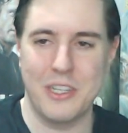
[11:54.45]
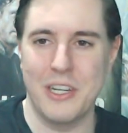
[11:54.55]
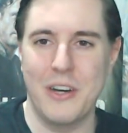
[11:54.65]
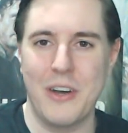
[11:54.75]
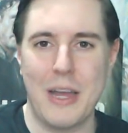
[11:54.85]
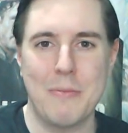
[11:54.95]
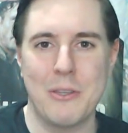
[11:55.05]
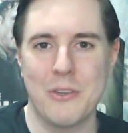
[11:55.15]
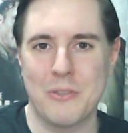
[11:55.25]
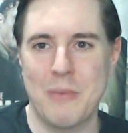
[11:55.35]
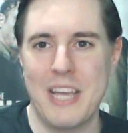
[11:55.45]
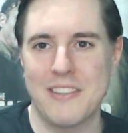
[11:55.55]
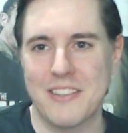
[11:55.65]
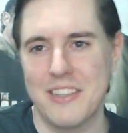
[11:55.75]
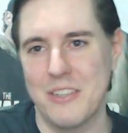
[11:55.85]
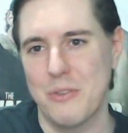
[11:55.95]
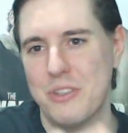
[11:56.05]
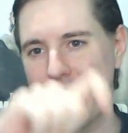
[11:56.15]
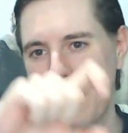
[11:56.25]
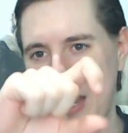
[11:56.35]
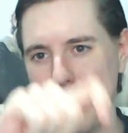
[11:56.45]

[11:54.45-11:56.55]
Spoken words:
you know, a couple of those amazing scenes where you see kind of